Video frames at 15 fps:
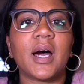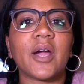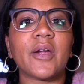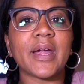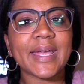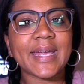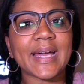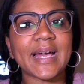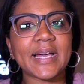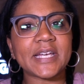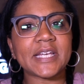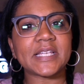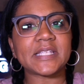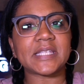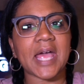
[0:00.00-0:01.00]
All right
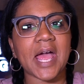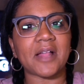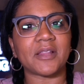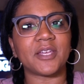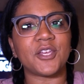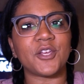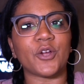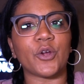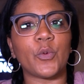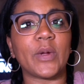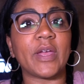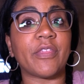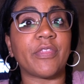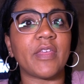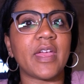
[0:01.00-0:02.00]
guys, Allie here
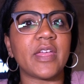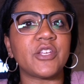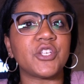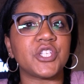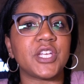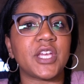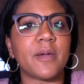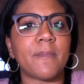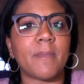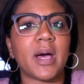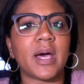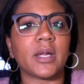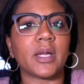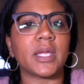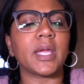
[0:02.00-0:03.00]
with NGM
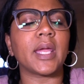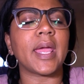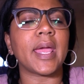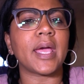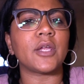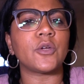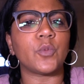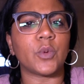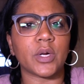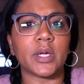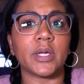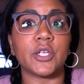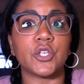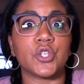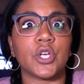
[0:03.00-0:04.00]
Modeling, and we're
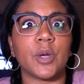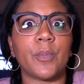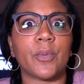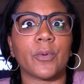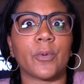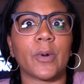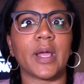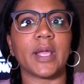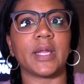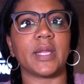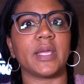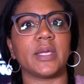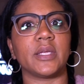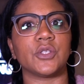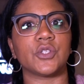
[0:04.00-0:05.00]
gonna jump right
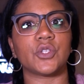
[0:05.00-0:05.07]
in.